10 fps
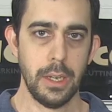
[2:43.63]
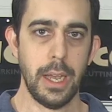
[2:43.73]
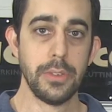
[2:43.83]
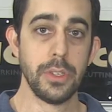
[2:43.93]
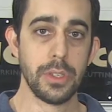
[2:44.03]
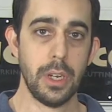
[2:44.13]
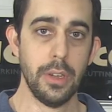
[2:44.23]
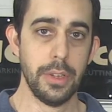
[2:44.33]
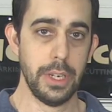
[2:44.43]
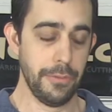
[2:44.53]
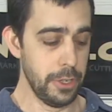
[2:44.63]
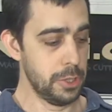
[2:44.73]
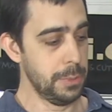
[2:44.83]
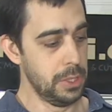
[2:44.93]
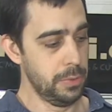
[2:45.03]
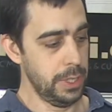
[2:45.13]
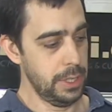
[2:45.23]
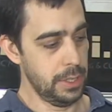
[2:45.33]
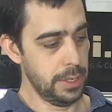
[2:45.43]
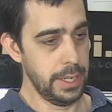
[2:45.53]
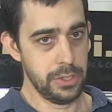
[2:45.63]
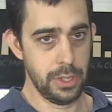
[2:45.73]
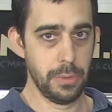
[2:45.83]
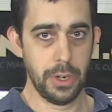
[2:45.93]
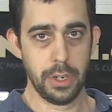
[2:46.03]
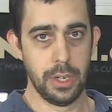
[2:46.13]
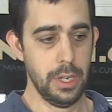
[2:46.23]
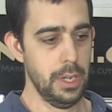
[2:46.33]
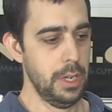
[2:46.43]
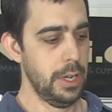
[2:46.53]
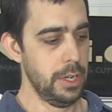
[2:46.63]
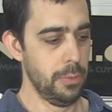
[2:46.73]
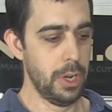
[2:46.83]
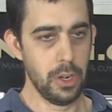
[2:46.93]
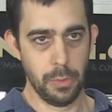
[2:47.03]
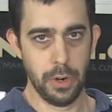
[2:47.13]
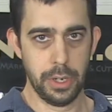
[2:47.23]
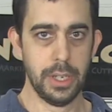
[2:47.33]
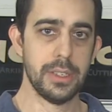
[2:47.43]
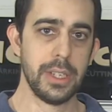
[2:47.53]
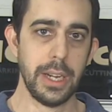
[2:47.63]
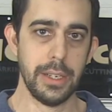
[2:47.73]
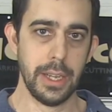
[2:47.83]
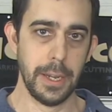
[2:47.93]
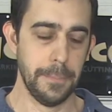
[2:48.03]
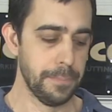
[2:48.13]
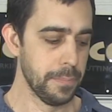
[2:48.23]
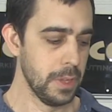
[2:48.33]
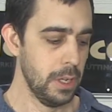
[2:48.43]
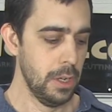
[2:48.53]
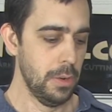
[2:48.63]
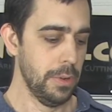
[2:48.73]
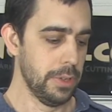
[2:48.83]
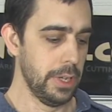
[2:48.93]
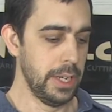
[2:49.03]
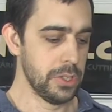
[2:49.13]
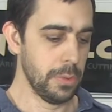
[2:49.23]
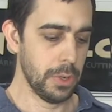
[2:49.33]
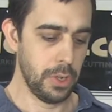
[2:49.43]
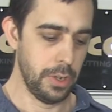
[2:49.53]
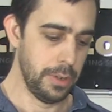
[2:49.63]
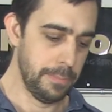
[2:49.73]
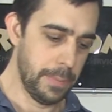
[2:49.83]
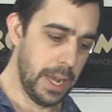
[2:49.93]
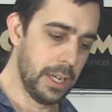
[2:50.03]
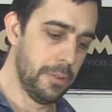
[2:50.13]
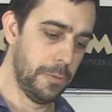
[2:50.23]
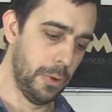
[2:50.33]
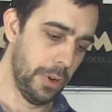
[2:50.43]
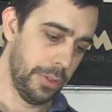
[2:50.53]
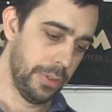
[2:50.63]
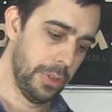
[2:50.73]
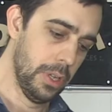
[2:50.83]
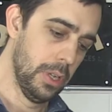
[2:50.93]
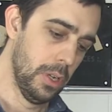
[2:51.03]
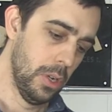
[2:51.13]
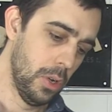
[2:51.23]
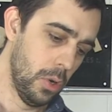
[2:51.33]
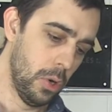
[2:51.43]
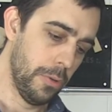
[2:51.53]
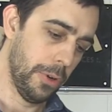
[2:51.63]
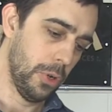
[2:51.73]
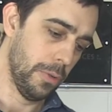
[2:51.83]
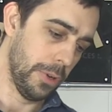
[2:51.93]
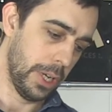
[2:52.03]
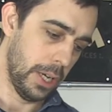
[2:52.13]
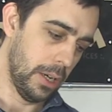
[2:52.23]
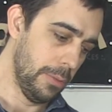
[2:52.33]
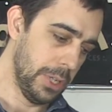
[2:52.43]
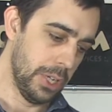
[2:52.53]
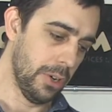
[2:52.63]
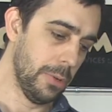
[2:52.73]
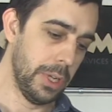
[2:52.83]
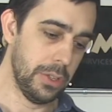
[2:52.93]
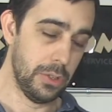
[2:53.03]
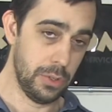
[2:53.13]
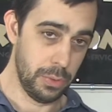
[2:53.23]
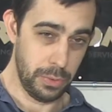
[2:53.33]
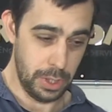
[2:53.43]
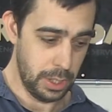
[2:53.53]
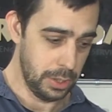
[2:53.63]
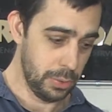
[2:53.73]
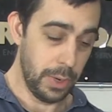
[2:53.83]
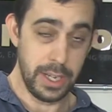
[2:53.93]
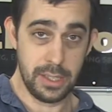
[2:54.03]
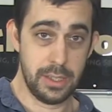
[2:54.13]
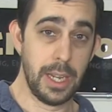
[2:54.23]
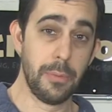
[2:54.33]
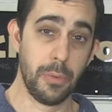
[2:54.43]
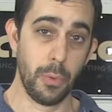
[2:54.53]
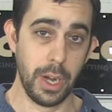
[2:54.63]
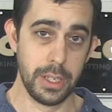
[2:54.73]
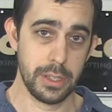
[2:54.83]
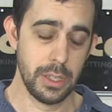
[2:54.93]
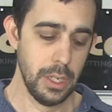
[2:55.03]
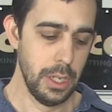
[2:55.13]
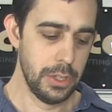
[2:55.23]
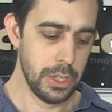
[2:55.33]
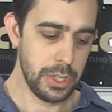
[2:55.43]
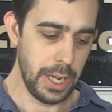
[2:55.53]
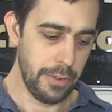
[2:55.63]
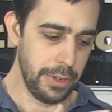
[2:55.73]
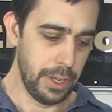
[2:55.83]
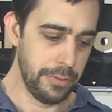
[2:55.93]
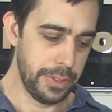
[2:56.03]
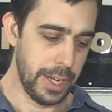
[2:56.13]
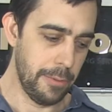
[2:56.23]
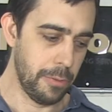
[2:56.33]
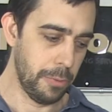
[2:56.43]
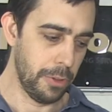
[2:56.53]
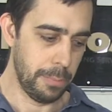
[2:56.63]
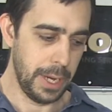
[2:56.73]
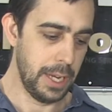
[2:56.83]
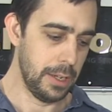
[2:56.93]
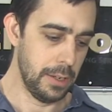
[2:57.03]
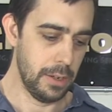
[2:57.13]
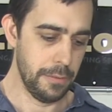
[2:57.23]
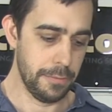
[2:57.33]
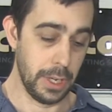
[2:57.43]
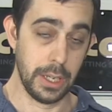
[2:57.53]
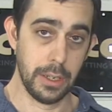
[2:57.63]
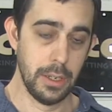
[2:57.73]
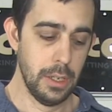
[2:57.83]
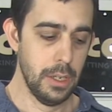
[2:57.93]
As you saw, the difference between laser work and your router work is night and day. With the laser, we're going back and forth, over and over again on material tw uh, twice depth-wise, just to have enough depth for the paint filling.